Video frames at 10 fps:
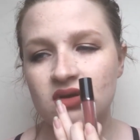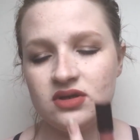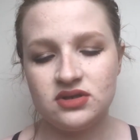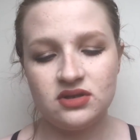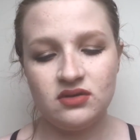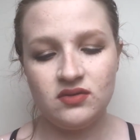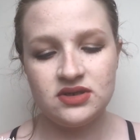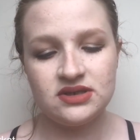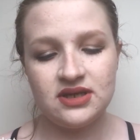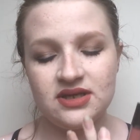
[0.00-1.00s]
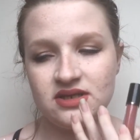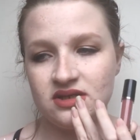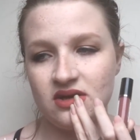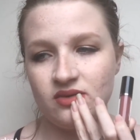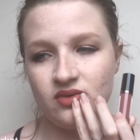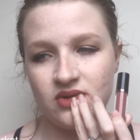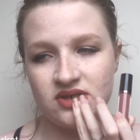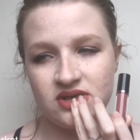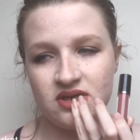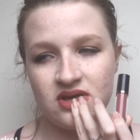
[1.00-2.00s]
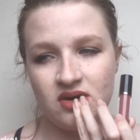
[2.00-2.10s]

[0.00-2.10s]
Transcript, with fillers: because ones like this don't always